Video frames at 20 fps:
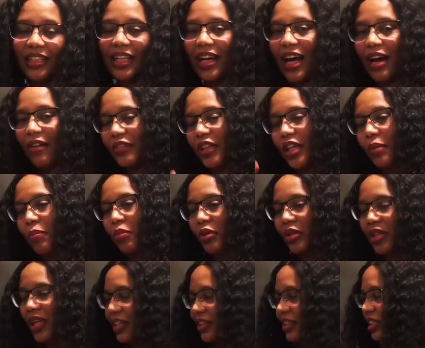And after you
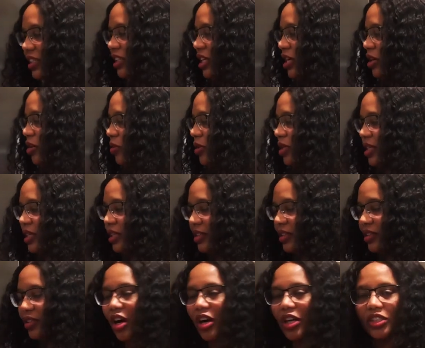put that in there, when it
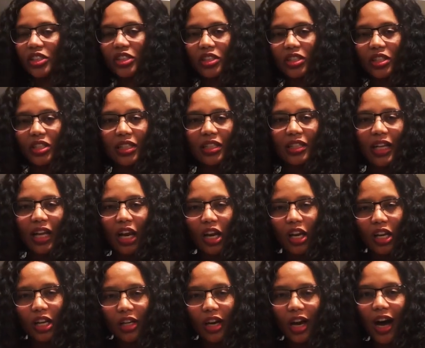starts to get a
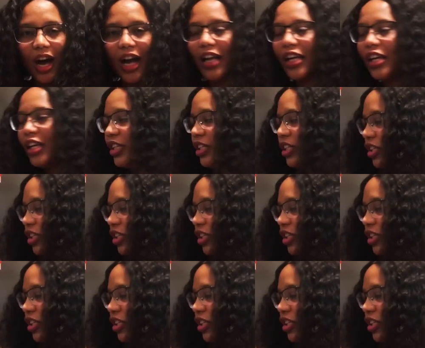little hot,